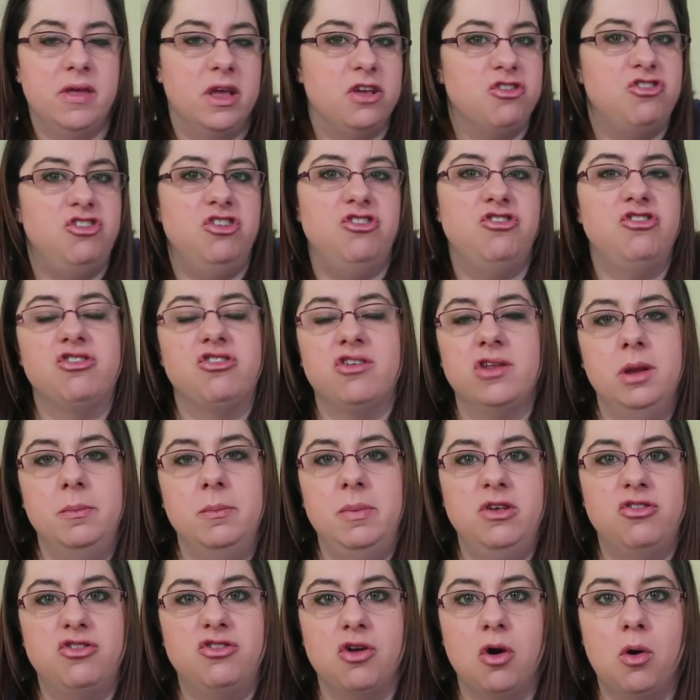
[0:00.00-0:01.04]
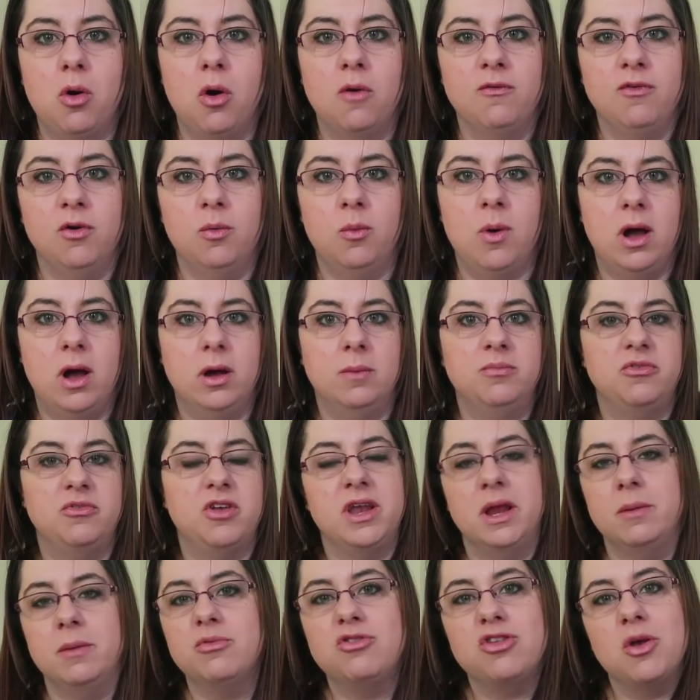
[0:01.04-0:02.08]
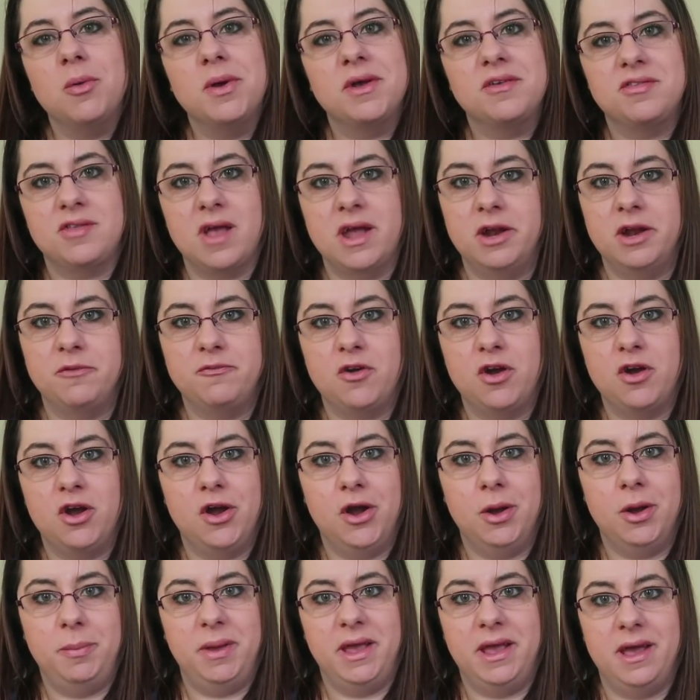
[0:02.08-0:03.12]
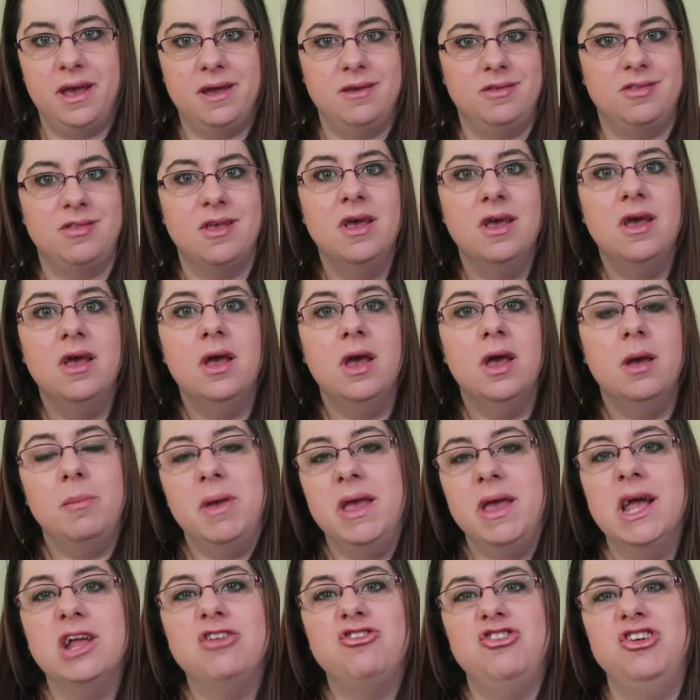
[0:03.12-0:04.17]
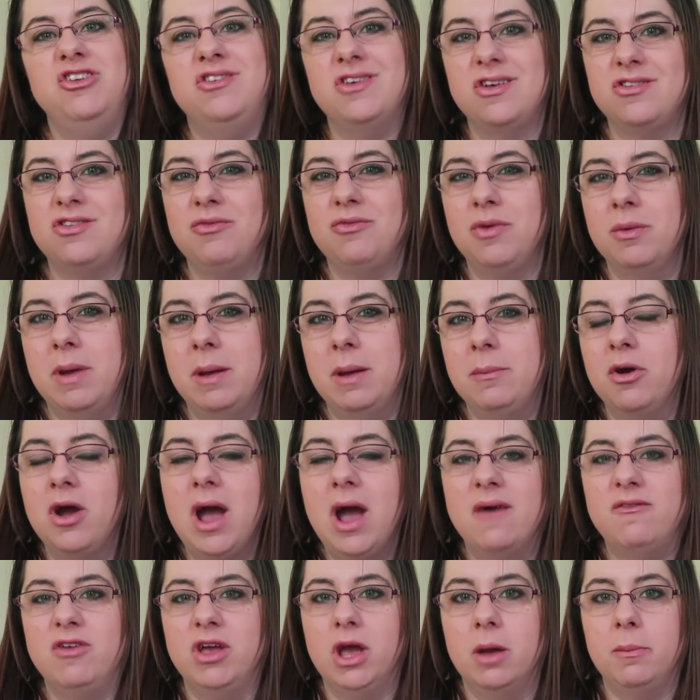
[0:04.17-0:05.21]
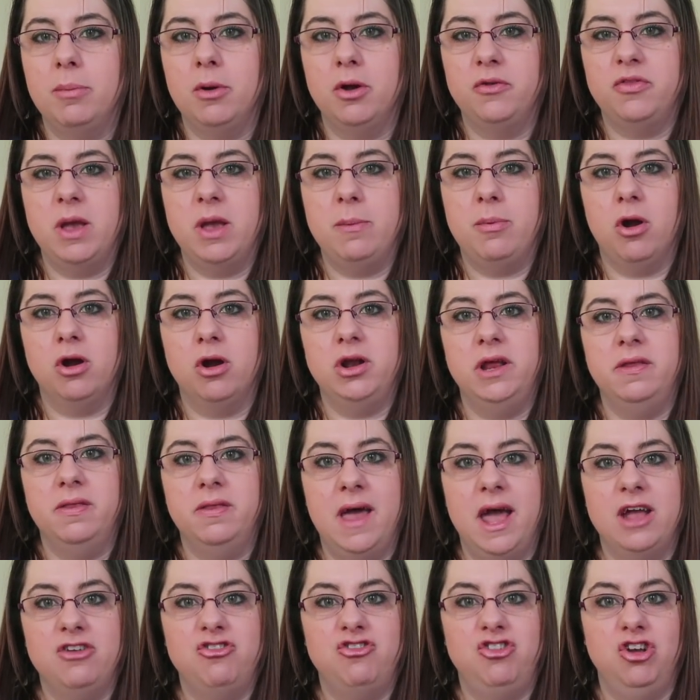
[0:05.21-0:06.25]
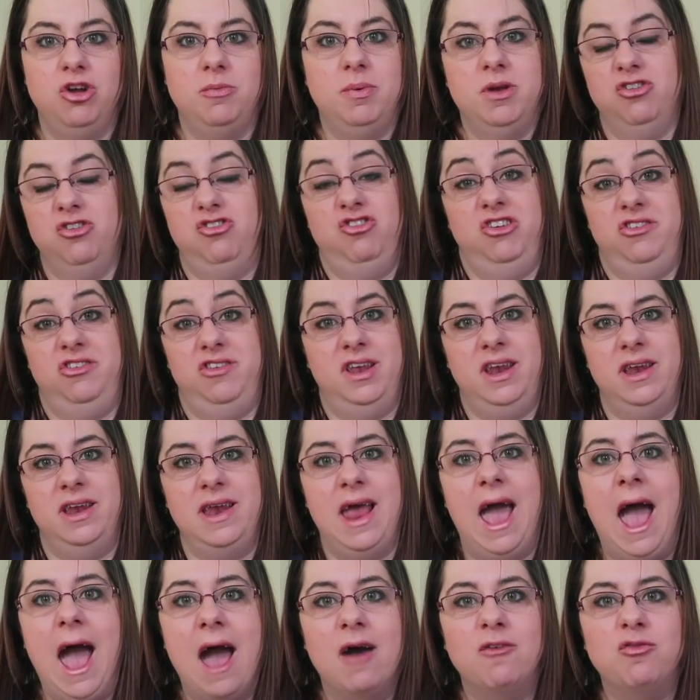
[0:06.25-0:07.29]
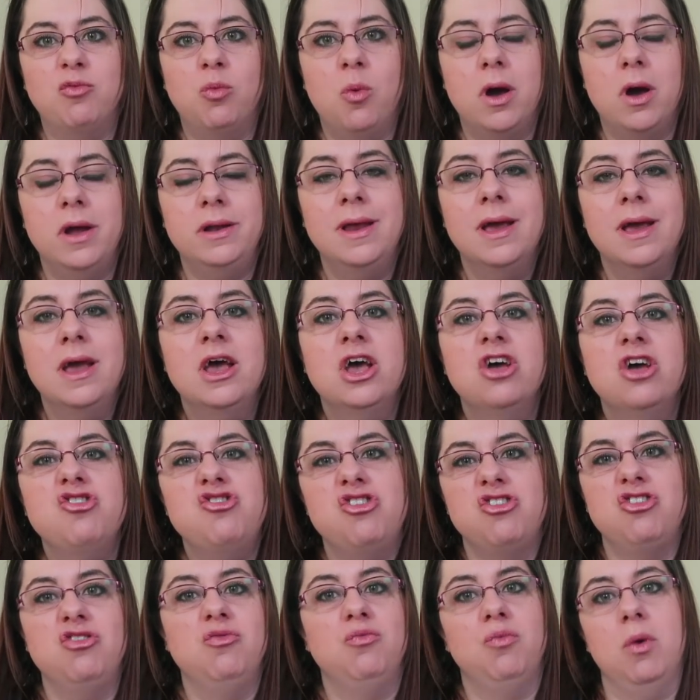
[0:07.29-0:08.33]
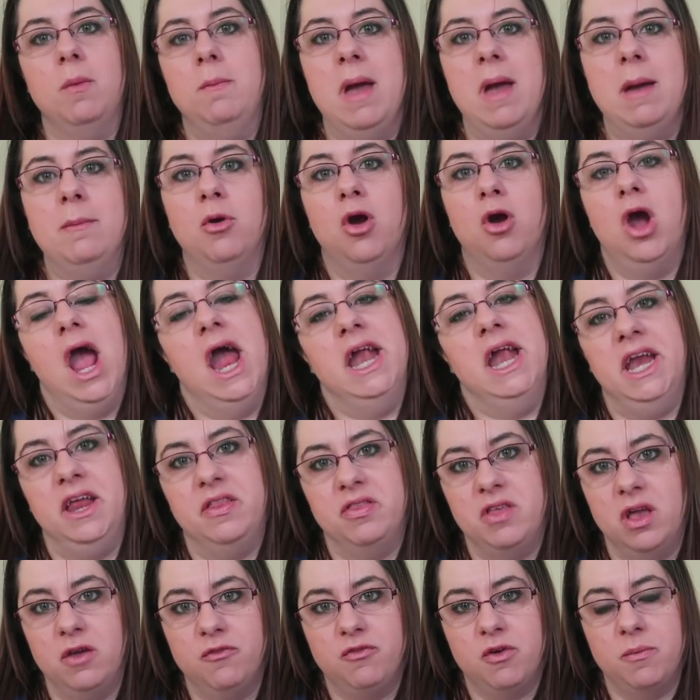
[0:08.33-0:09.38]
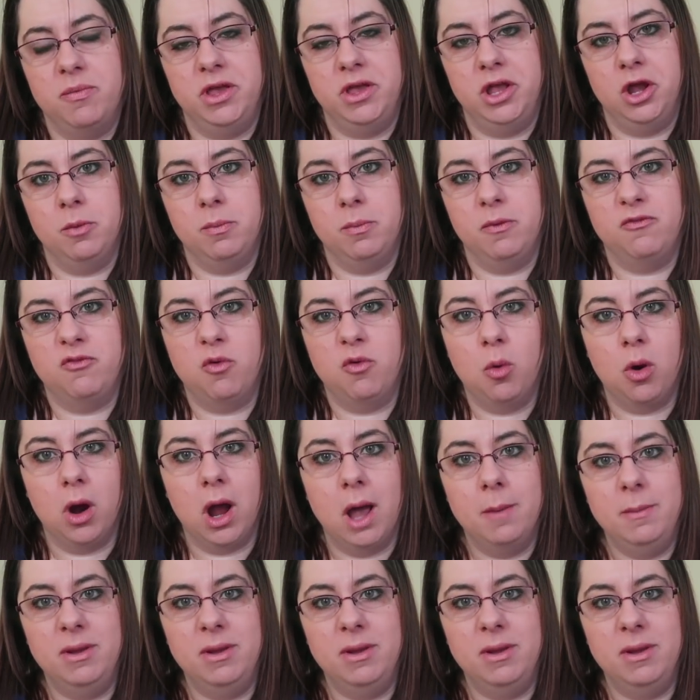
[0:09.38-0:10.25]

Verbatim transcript: Like, she's just gonna be so overwhelmed, and I'm so excited for her, because being that she doesn't remember having a birthday party last year because she didn't have one, she doesn't remember anything from the year before.